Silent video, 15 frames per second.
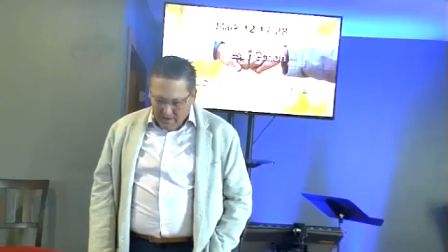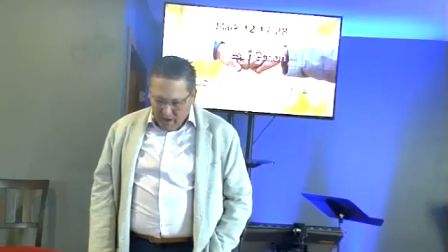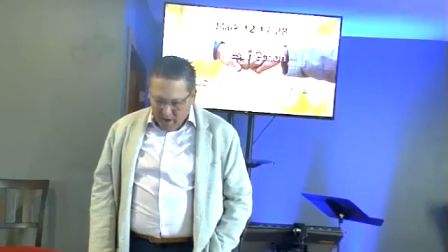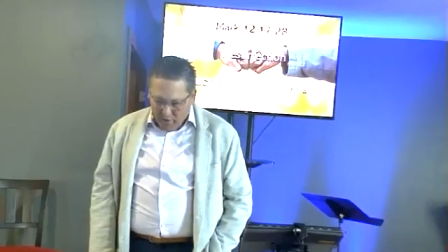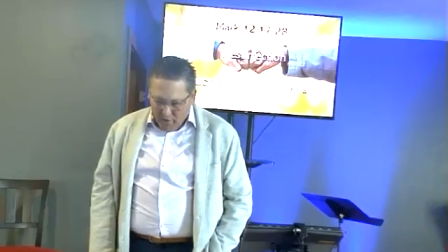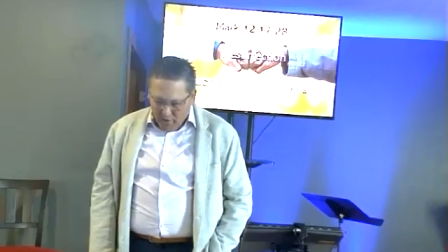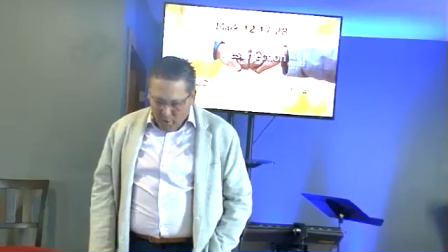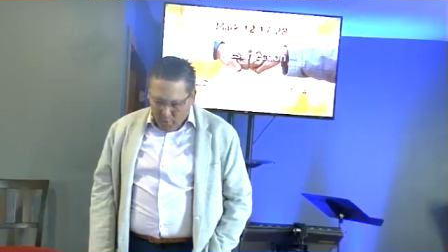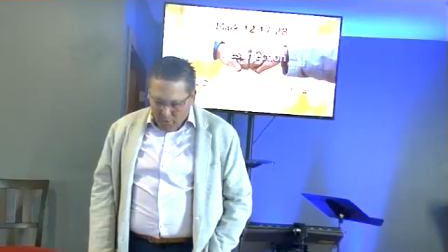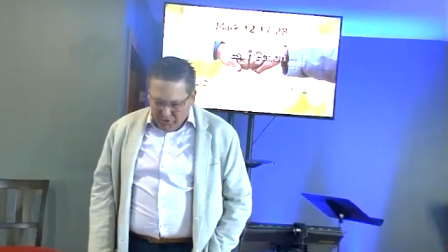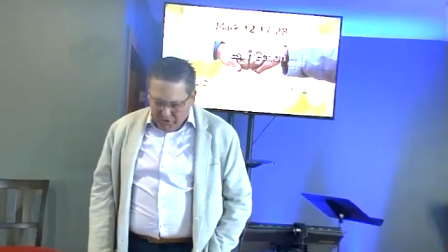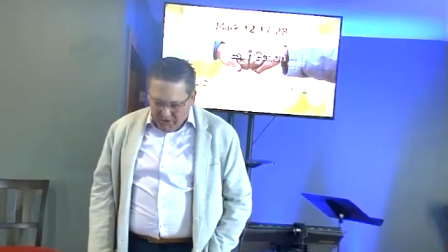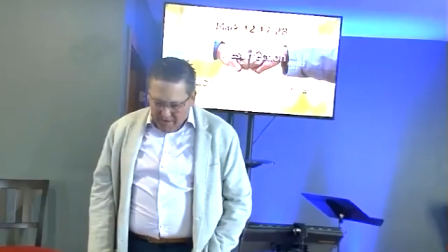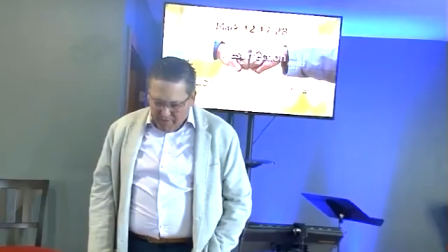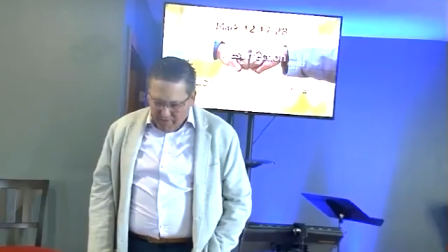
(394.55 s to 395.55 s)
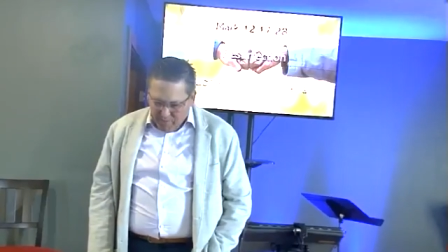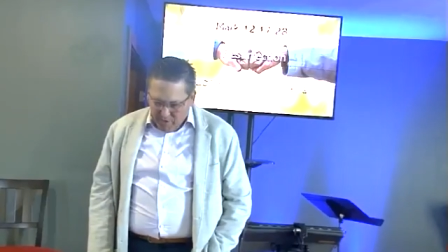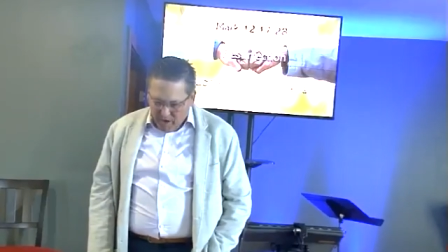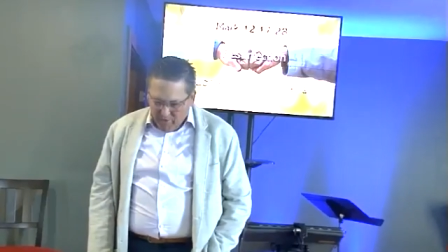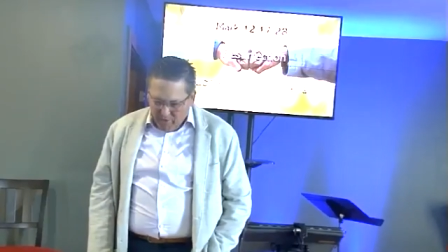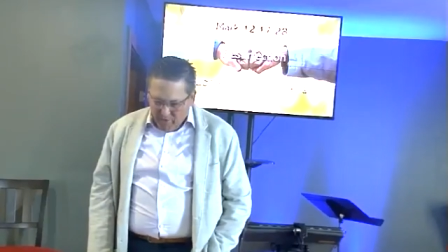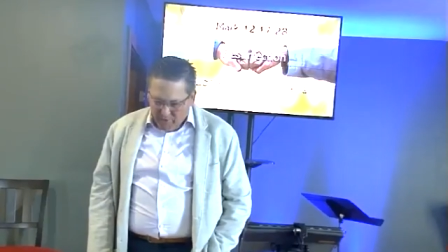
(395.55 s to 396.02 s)
Now there were seven
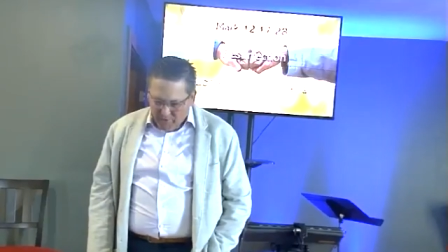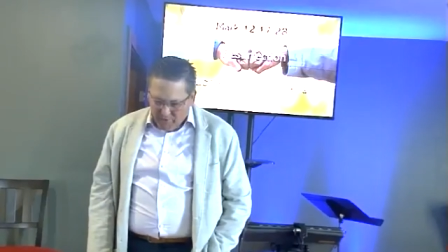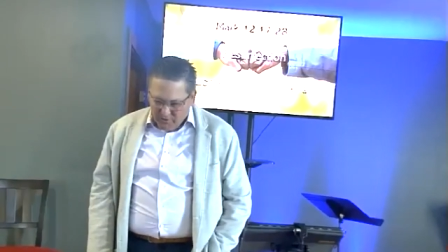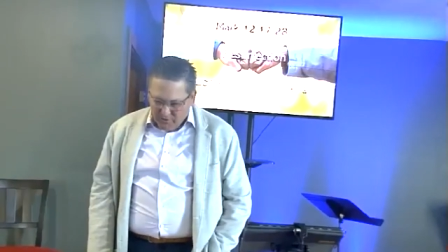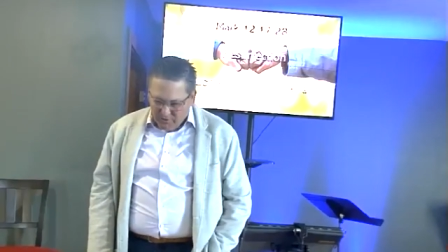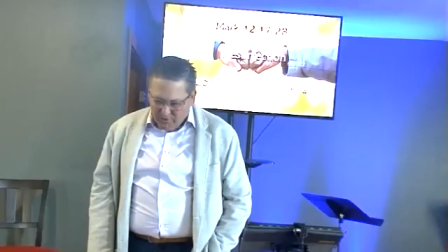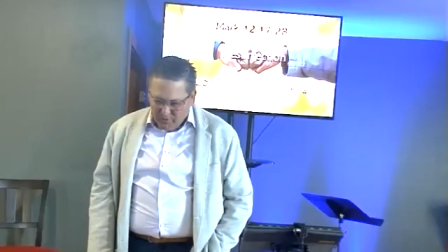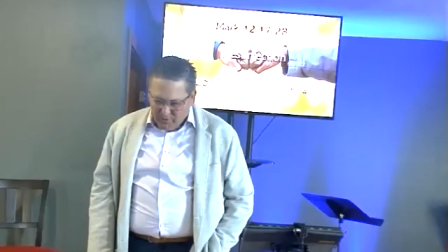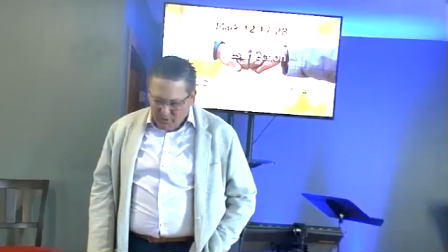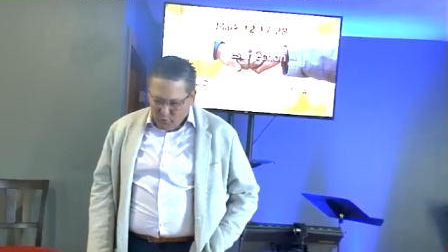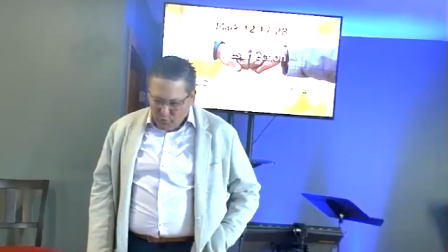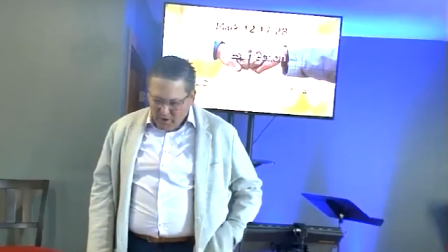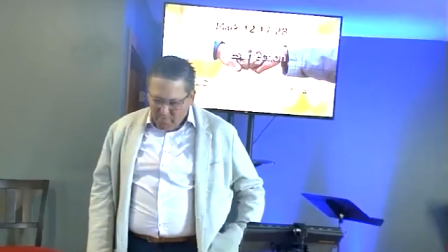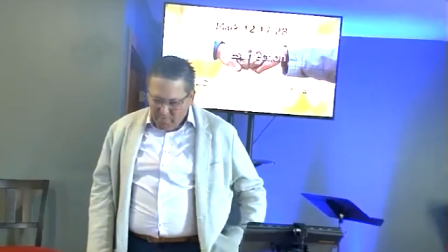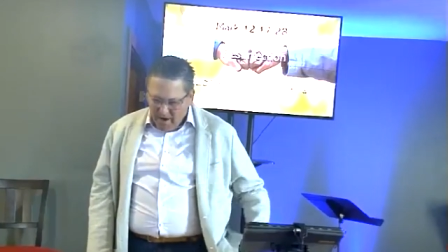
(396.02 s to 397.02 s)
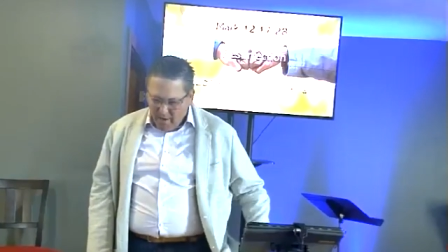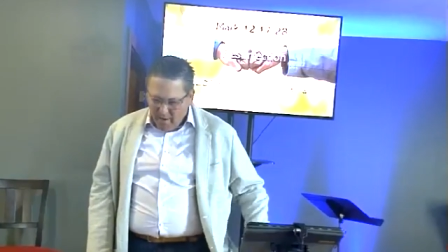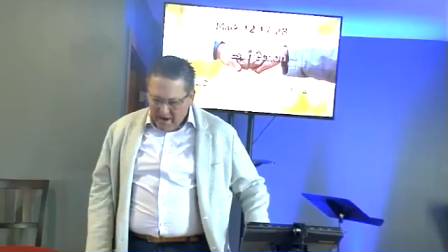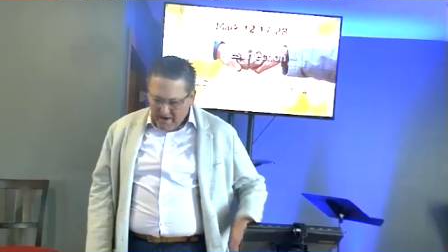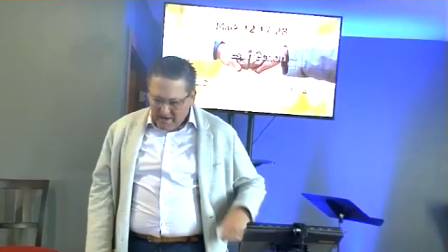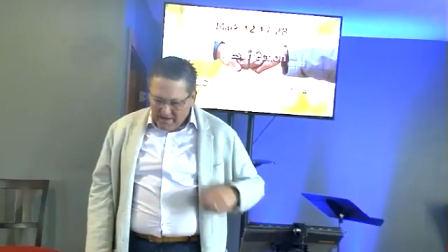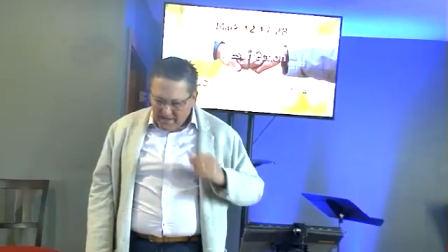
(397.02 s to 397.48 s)
brothers. The first one
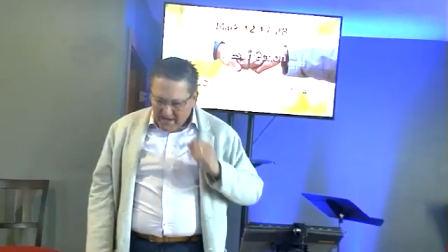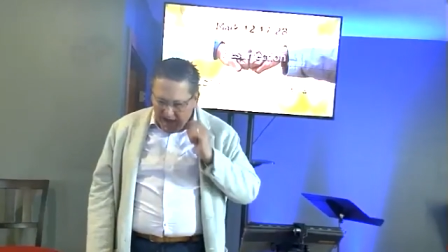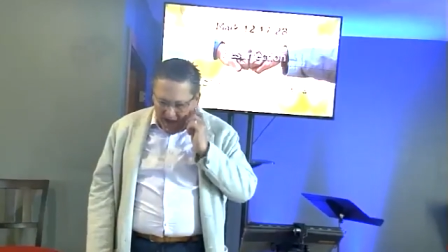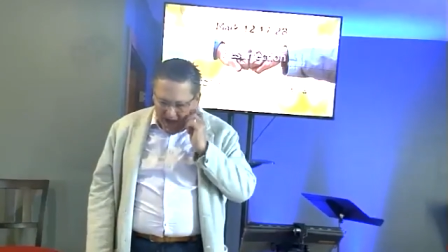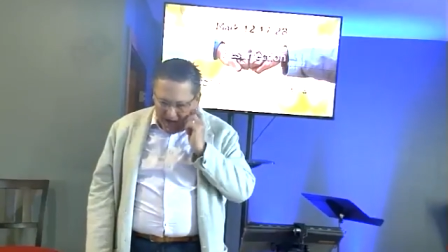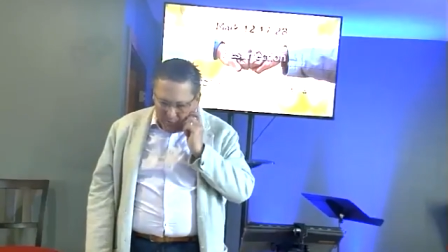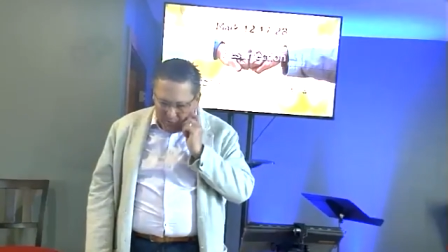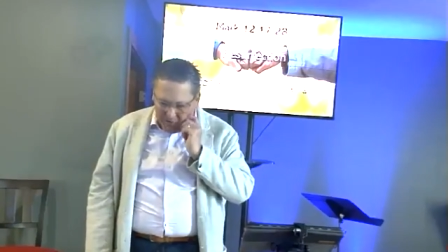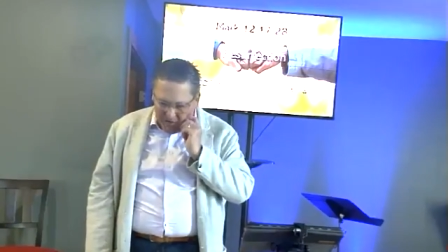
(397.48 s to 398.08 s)
married and died